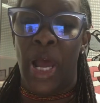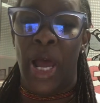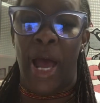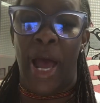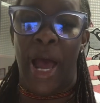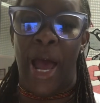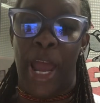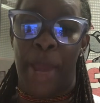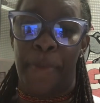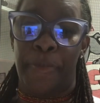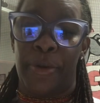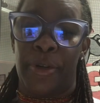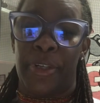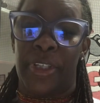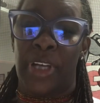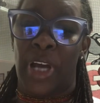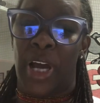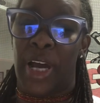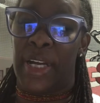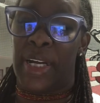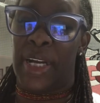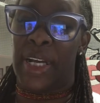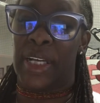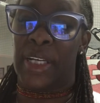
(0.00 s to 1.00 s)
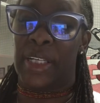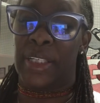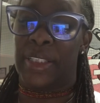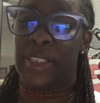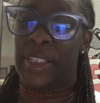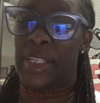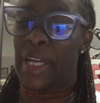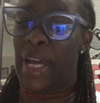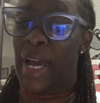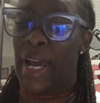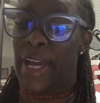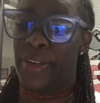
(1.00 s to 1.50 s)
hypertonic
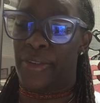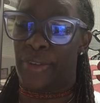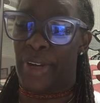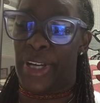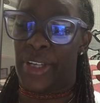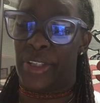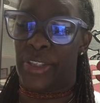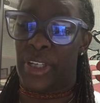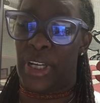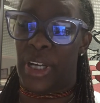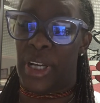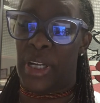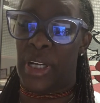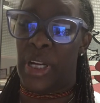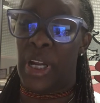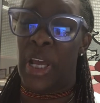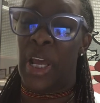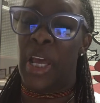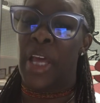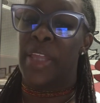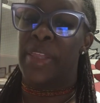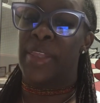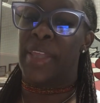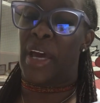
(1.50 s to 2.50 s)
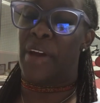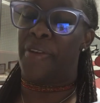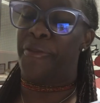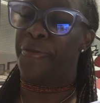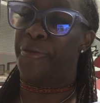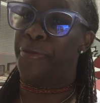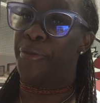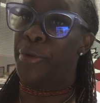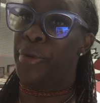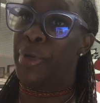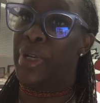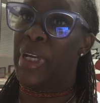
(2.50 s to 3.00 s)
dehydration, the
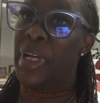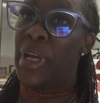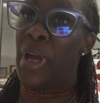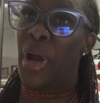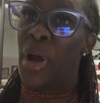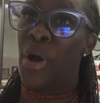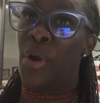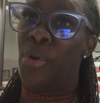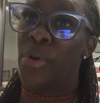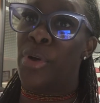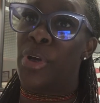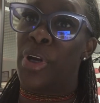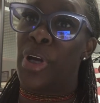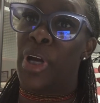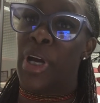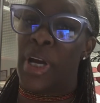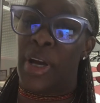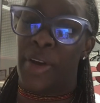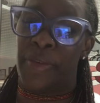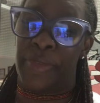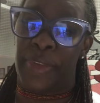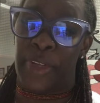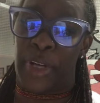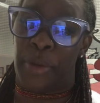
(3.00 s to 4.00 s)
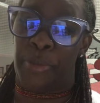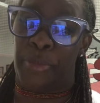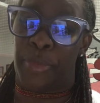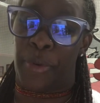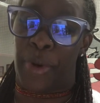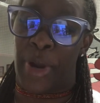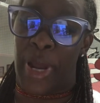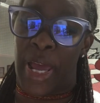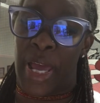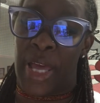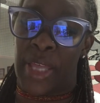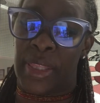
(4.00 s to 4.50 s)
fruity odor of their
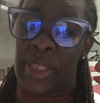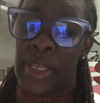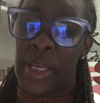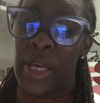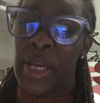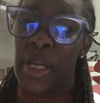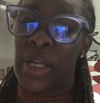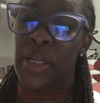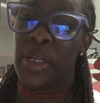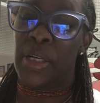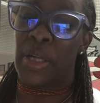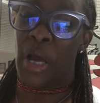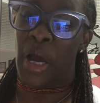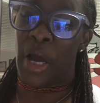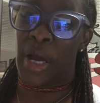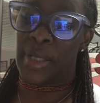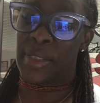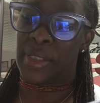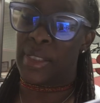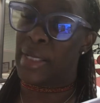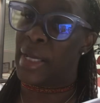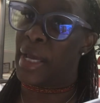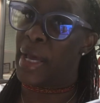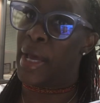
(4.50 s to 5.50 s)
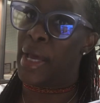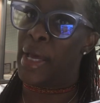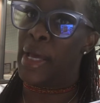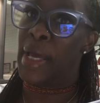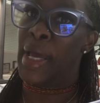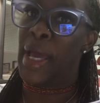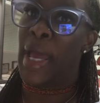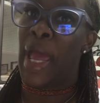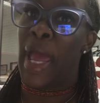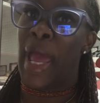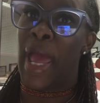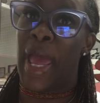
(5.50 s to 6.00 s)
breath, nausea,
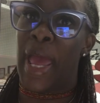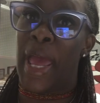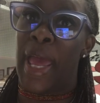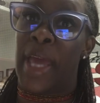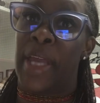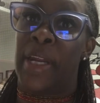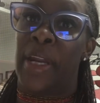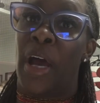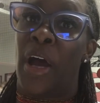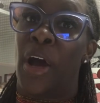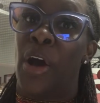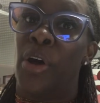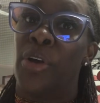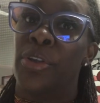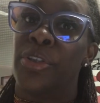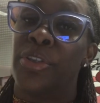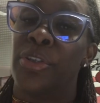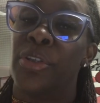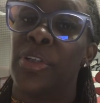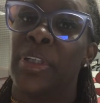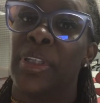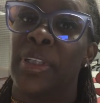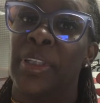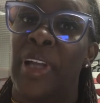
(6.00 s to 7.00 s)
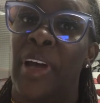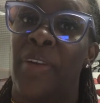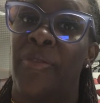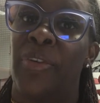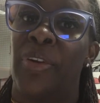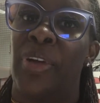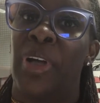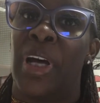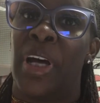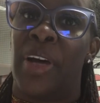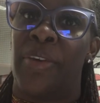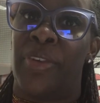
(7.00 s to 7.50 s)
and altered
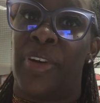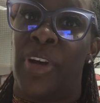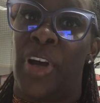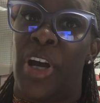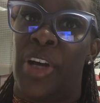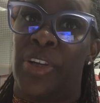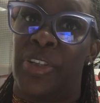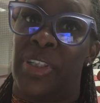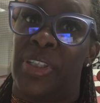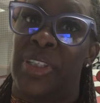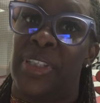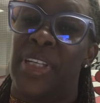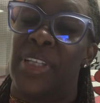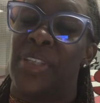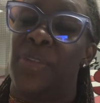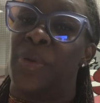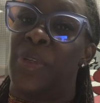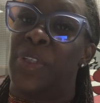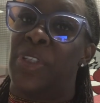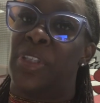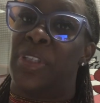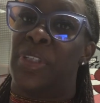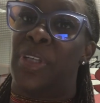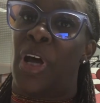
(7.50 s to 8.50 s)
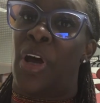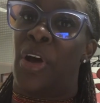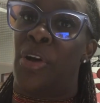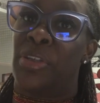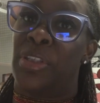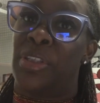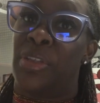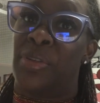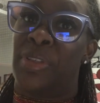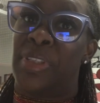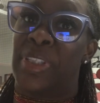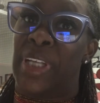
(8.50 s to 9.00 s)
level of consciousness, which is
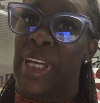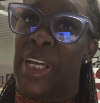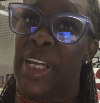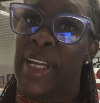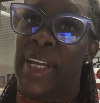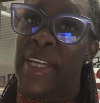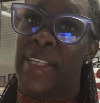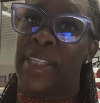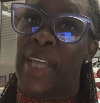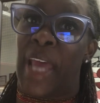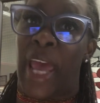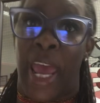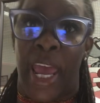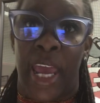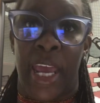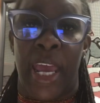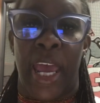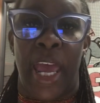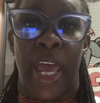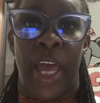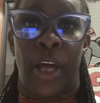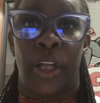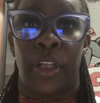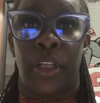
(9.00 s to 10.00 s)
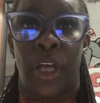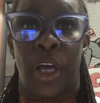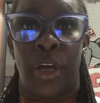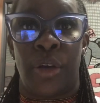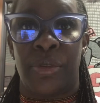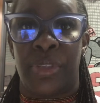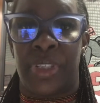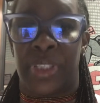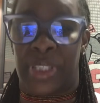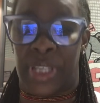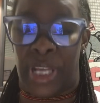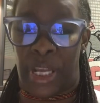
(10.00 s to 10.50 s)
also seen as
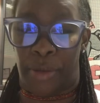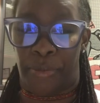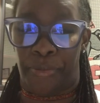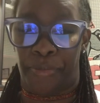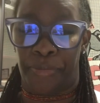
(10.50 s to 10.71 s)
ALOC.